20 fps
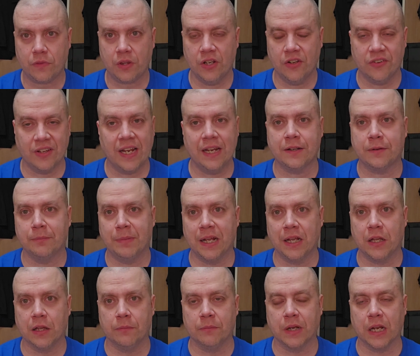Because
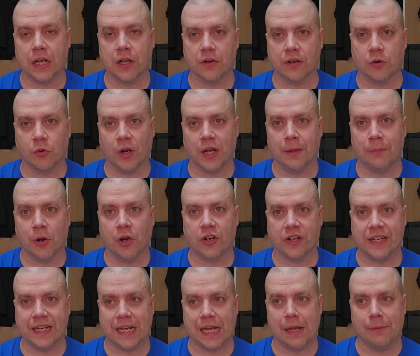Antebellum got quite a
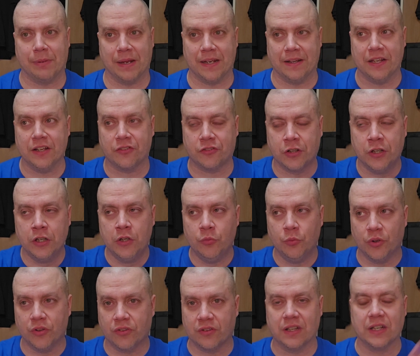marketing campaign. This
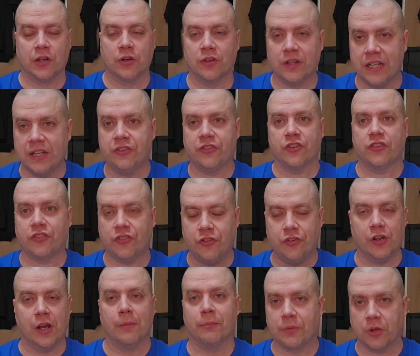was literally just
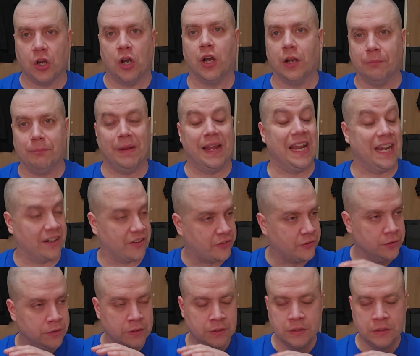dumped on Max